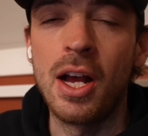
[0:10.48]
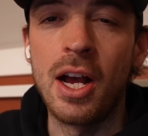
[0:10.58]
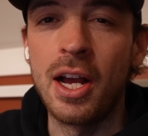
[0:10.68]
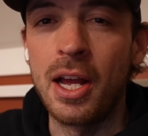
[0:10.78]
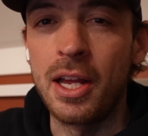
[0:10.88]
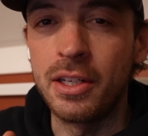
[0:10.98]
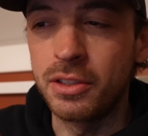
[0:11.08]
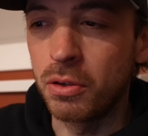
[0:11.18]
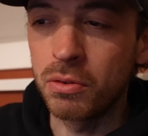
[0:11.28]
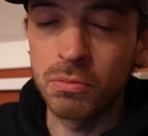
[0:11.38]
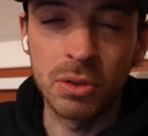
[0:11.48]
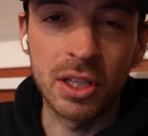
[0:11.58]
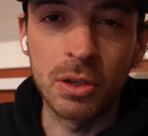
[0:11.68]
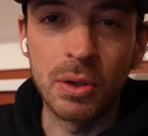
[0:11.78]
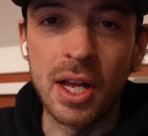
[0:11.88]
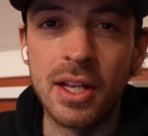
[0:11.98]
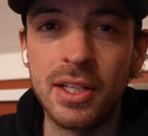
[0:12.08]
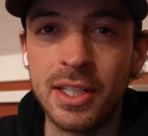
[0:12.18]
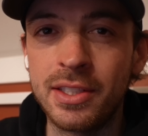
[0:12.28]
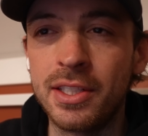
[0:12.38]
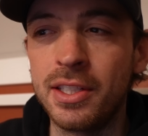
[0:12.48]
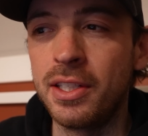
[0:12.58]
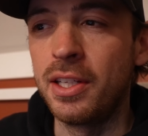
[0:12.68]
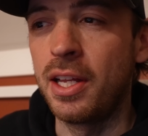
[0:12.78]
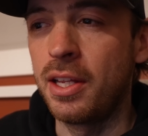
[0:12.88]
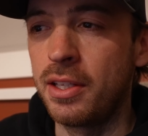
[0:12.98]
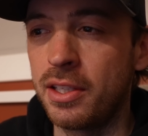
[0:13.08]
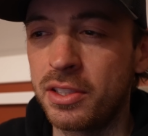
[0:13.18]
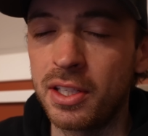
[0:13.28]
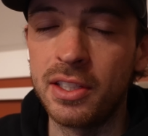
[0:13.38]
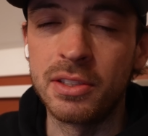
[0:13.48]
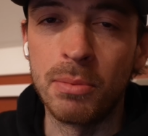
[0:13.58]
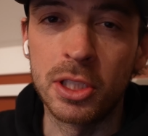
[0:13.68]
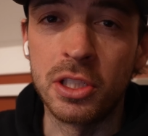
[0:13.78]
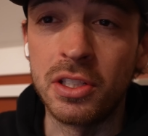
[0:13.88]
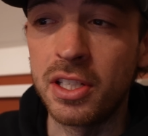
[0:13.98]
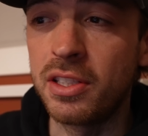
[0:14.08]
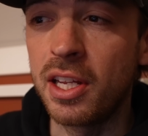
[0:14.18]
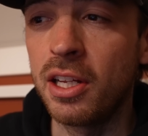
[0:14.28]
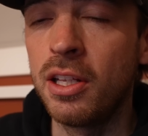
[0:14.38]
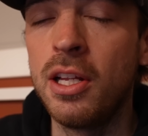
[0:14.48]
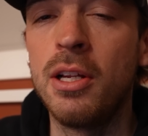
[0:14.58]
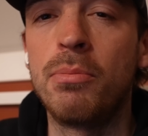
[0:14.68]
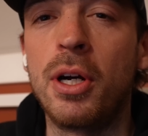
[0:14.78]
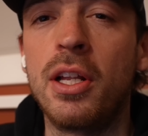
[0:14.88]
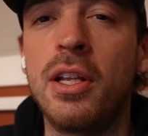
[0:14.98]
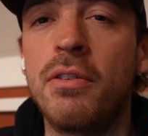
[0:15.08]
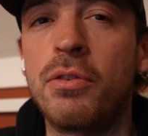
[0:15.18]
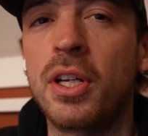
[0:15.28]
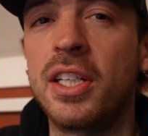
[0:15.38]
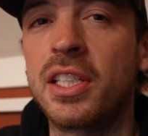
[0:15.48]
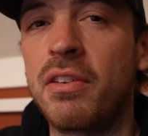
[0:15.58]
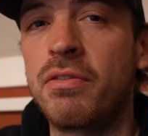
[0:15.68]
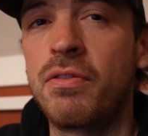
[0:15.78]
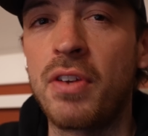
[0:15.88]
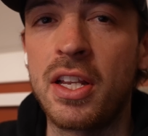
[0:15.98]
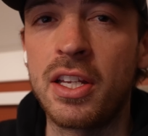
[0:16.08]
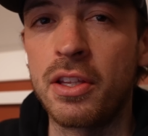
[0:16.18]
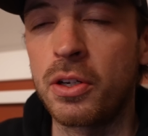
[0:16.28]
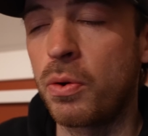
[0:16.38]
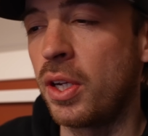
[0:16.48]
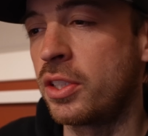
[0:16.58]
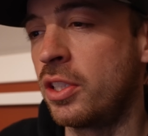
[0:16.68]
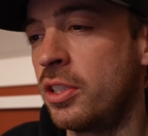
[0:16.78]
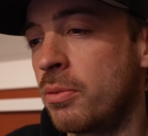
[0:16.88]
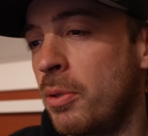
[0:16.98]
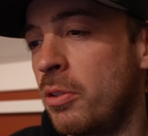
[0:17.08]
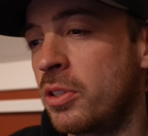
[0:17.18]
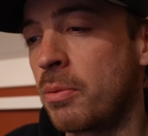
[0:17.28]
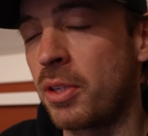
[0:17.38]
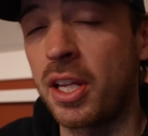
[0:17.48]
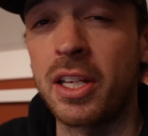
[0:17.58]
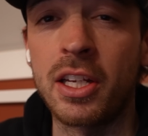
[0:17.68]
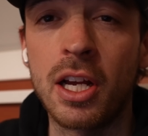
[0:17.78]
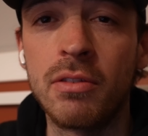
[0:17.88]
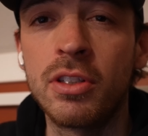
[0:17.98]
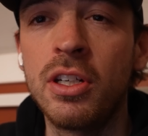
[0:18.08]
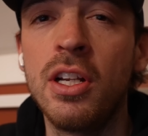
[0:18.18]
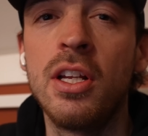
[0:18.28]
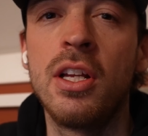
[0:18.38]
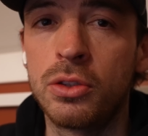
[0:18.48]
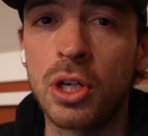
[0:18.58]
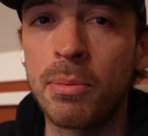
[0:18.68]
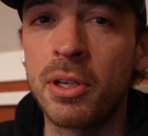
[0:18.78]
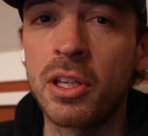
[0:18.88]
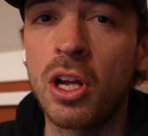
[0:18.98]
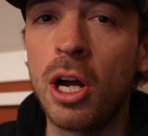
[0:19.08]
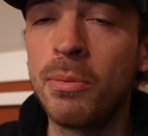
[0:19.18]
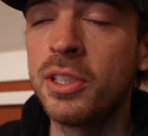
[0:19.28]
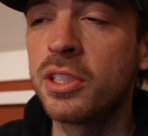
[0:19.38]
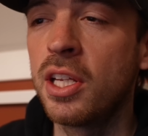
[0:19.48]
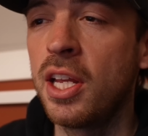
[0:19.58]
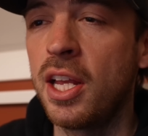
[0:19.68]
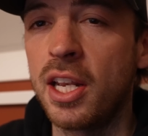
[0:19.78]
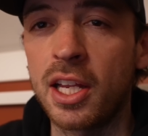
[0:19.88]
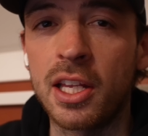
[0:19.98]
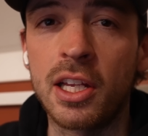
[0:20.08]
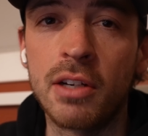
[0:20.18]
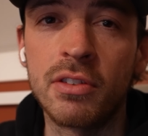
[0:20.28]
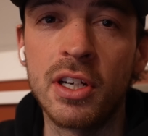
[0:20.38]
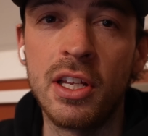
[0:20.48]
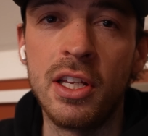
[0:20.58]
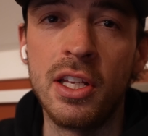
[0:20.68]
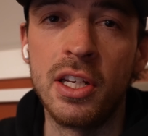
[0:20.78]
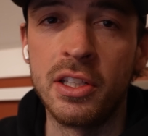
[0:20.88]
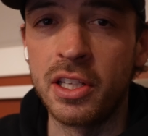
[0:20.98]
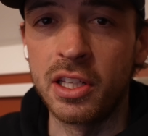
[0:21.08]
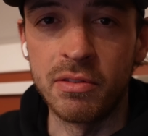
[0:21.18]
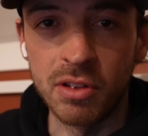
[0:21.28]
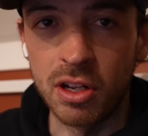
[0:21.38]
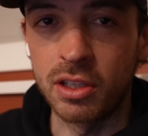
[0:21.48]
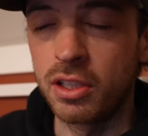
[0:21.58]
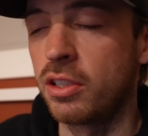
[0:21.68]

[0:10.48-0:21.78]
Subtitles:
I don't really go into the sleds much in detail, but if you guys have any other questions about something I didn't cover, drop it in the comments and I can cover it in a daily vlog.